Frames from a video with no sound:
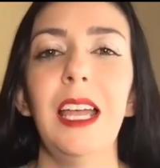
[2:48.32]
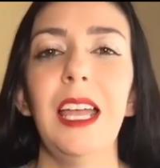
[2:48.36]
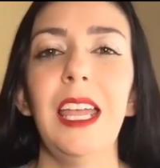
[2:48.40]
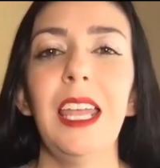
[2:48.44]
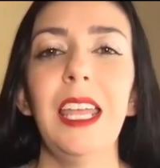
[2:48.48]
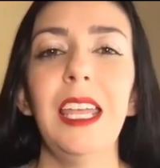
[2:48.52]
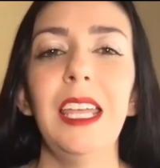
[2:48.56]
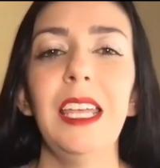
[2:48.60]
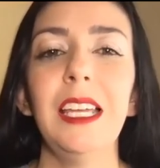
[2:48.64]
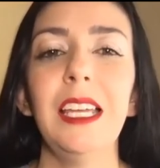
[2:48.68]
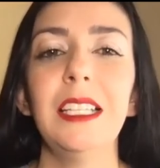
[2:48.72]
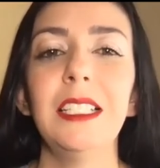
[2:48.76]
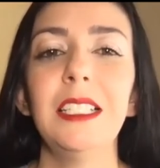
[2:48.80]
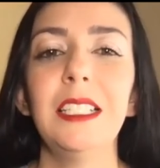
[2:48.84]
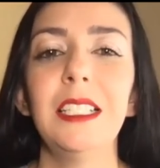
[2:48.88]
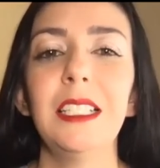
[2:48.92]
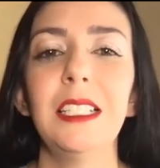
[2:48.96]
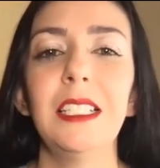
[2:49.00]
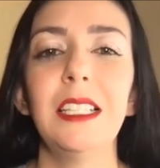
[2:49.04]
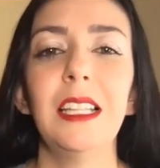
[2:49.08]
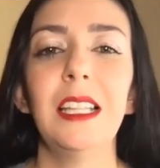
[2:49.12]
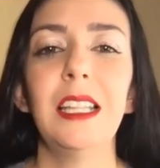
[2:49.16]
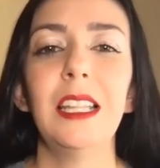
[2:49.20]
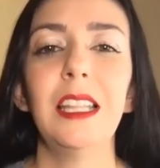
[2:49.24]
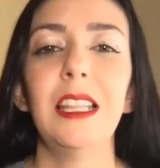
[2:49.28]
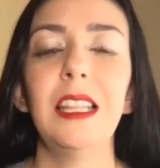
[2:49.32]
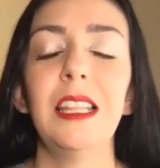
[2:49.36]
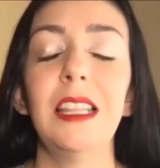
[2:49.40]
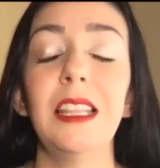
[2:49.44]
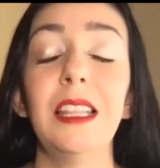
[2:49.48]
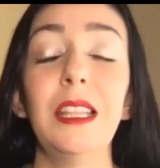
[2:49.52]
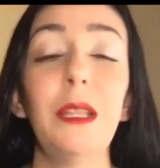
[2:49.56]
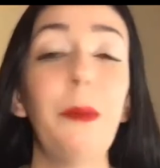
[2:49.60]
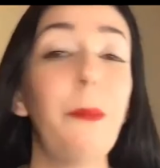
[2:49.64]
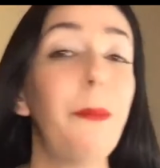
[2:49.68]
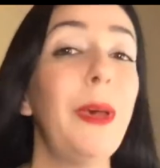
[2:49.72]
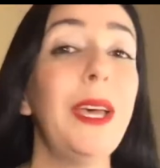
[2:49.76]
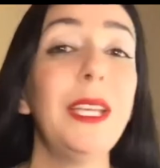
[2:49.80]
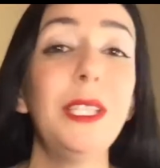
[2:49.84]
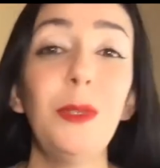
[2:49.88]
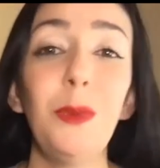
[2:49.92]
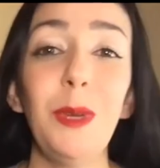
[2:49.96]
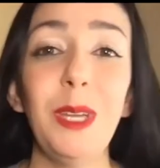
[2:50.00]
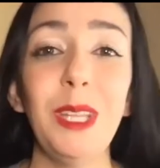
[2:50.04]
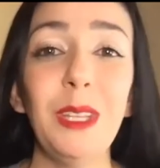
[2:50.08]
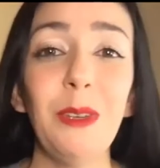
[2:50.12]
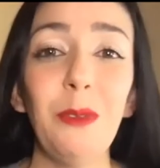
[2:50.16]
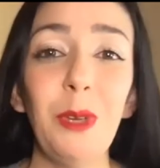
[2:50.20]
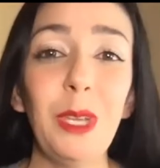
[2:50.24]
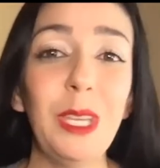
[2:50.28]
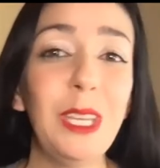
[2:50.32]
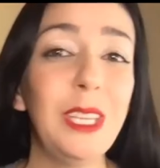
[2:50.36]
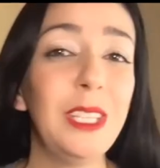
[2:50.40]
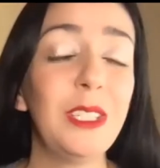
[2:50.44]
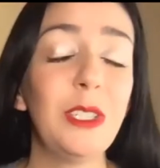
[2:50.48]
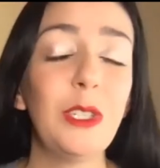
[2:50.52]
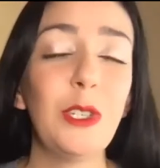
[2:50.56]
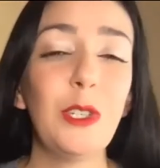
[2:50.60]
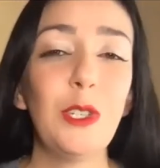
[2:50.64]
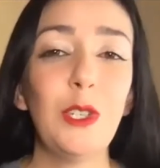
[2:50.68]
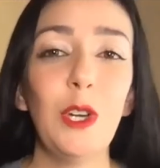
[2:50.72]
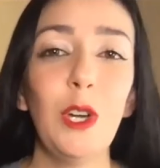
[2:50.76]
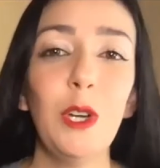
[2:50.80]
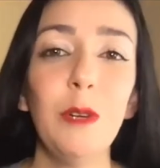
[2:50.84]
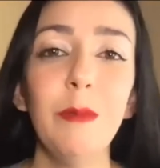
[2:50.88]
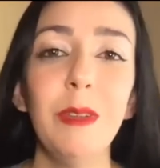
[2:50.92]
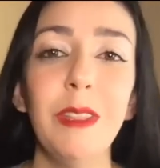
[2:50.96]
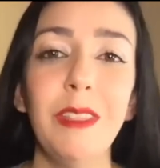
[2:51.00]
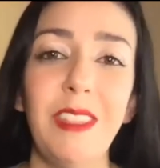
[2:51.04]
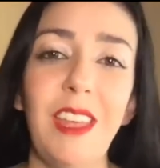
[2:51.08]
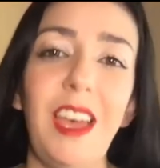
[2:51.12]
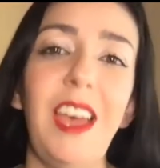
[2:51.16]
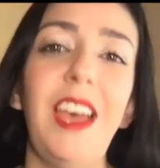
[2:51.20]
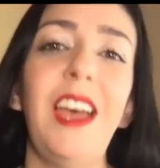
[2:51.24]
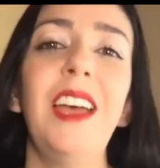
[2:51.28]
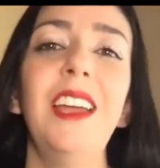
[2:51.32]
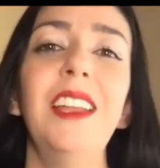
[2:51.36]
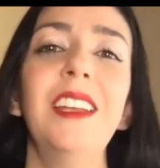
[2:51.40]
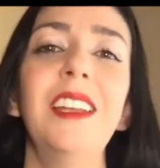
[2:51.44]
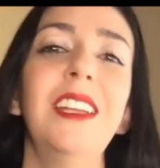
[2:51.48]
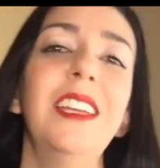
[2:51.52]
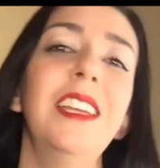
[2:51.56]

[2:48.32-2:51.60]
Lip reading: And the best way that we can determine that